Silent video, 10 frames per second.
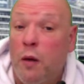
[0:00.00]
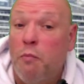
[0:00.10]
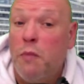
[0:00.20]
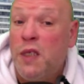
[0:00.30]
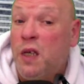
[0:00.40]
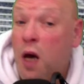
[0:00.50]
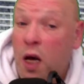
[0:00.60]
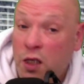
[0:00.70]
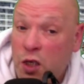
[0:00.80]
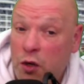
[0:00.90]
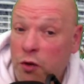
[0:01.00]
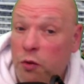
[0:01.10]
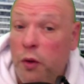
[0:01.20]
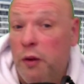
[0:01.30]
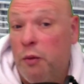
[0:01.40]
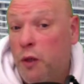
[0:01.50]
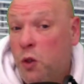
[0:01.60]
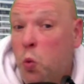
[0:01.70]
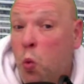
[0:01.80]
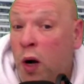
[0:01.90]
Moscato, whether it's
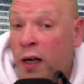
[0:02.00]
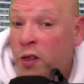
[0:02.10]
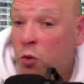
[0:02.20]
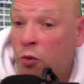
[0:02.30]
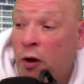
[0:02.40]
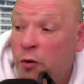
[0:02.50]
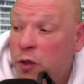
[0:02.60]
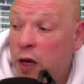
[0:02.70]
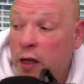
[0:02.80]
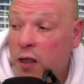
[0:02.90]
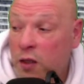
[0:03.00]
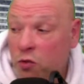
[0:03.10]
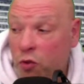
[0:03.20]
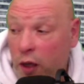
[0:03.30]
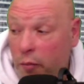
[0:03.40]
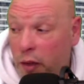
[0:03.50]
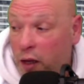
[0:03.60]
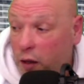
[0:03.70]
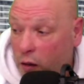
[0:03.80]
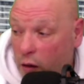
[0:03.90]
white or rosé, doesn't really
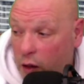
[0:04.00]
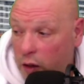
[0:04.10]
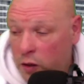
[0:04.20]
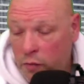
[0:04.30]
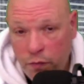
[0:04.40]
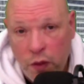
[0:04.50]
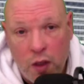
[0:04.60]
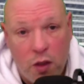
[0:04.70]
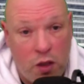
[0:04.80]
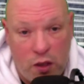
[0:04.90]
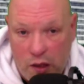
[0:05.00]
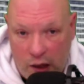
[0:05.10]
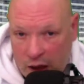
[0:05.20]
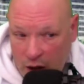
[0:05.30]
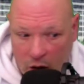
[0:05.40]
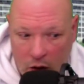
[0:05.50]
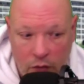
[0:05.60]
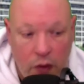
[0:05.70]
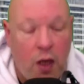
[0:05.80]
matter, guys. Just letting you know.